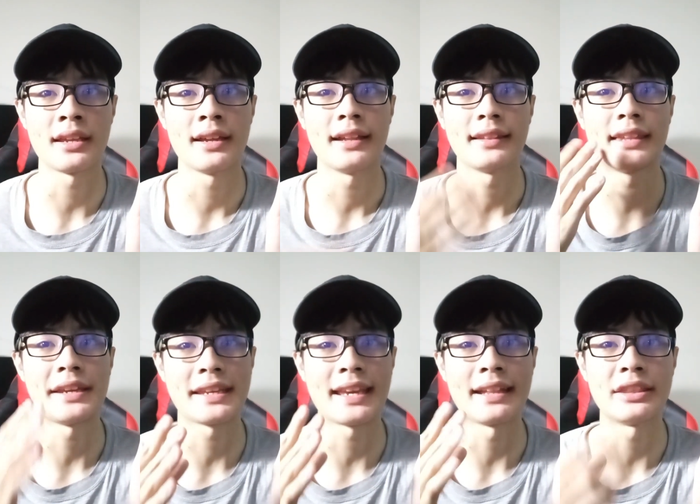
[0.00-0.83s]
that you
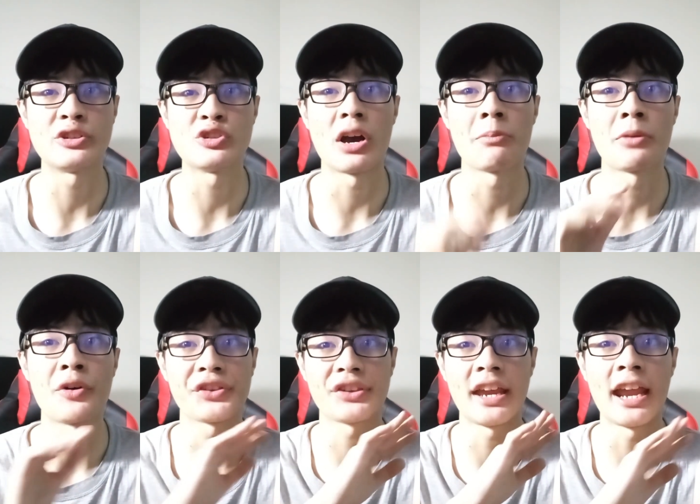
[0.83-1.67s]
can do almost
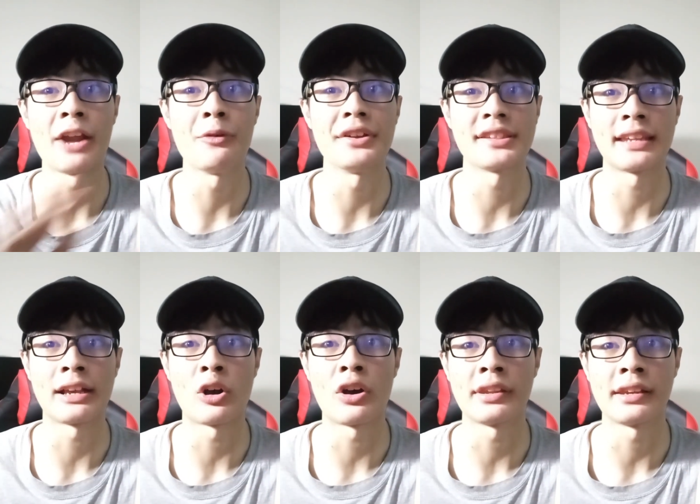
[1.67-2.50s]
everything on
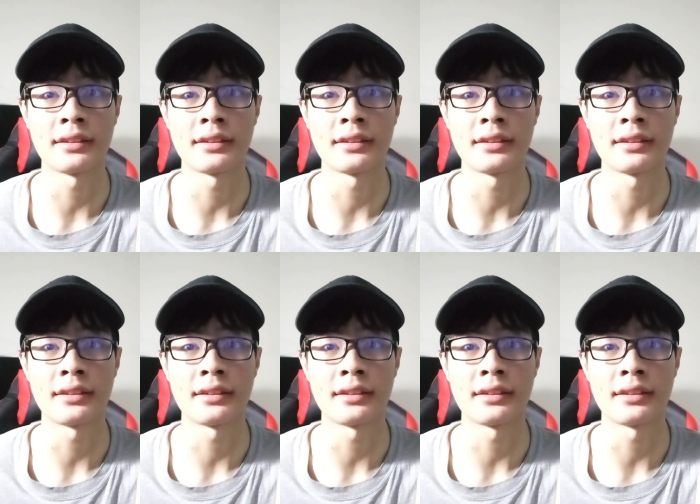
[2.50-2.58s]
it,